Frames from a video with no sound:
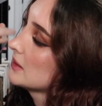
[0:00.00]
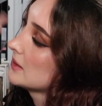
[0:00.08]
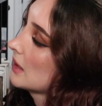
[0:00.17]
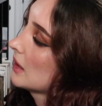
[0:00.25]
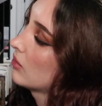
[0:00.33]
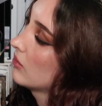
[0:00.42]
is
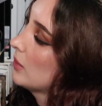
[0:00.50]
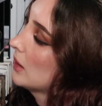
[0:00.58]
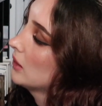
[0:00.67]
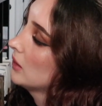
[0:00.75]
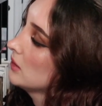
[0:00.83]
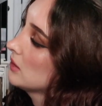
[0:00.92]
out of
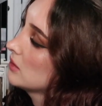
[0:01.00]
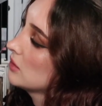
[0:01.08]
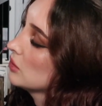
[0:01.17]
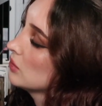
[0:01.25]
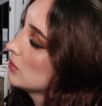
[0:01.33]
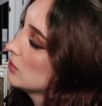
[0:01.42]
balance,
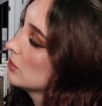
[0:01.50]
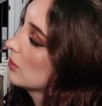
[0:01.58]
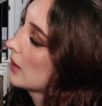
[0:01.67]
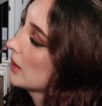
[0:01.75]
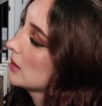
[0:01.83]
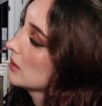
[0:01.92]
you
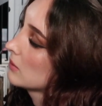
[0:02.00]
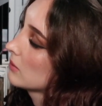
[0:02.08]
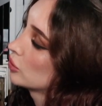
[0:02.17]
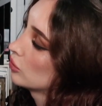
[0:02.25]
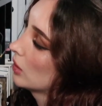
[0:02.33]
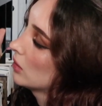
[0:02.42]
might
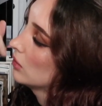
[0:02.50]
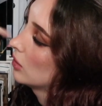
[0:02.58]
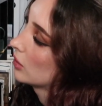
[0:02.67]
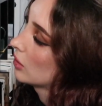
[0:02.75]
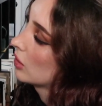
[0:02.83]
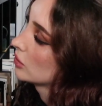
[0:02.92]
struggle
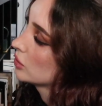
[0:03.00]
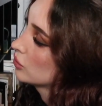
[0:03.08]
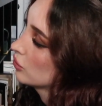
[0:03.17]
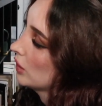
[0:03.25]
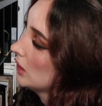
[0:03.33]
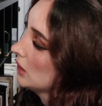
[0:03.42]
on
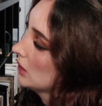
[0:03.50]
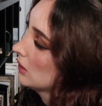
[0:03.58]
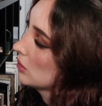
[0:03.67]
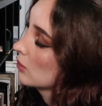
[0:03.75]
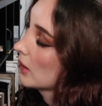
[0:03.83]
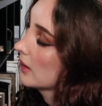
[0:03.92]

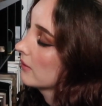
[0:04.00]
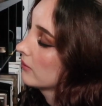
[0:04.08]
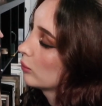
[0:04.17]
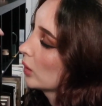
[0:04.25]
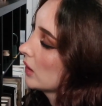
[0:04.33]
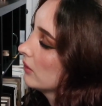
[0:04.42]
concentrating, you might
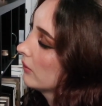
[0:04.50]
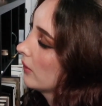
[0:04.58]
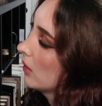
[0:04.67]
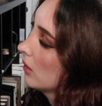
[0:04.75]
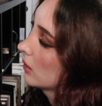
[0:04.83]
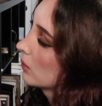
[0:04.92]
have brain
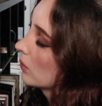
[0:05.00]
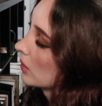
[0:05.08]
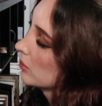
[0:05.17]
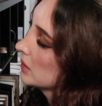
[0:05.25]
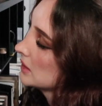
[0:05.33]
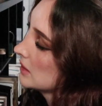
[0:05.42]
fog or
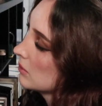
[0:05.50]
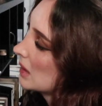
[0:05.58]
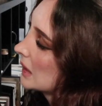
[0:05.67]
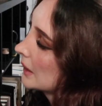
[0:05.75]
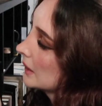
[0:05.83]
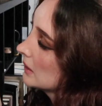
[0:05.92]
a busy
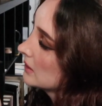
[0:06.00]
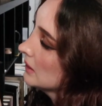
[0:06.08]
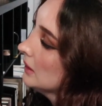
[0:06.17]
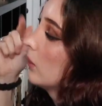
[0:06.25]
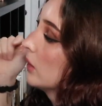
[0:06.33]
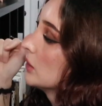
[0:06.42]
mind.
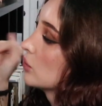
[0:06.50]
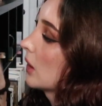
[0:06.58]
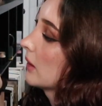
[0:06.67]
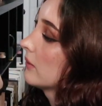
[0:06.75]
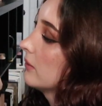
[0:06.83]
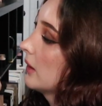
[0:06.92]
When
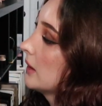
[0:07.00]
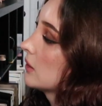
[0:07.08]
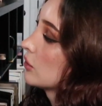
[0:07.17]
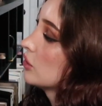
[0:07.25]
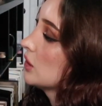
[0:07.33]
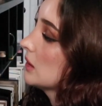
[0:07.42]
dragonfly
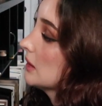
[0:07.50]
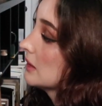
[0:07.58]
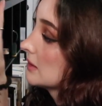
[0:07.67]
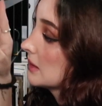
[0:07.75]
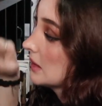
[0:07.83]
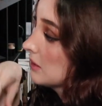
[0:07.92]
energy
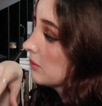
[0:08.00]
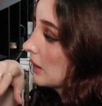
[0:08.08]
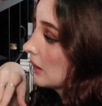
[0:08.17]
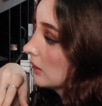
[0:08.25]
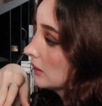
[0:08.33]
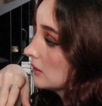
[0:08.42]
is in
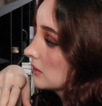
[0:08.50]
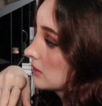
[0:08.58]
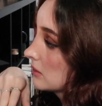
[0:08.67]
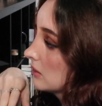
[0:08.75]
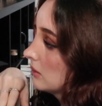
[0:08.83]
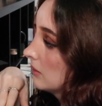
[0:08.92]

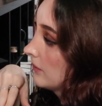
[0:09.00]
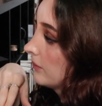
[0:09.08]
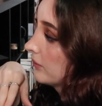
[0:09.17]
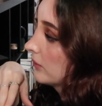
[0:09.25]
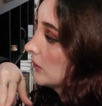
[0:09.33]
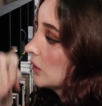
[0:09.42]
balance,
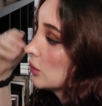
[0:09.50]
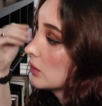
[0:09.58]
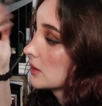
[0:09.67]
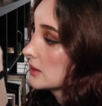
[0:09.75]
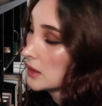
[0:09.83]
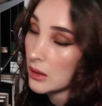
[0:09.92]
you
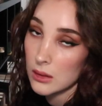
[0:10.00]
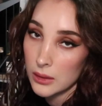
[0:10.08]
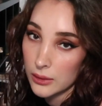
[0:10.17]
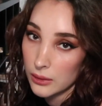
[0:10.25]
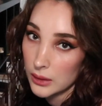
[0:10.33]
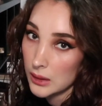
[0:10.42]
can see
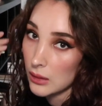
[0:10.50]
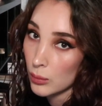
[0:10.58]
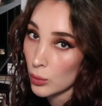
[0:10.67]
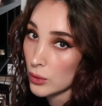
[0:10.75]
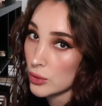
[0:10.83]
clearly, you're more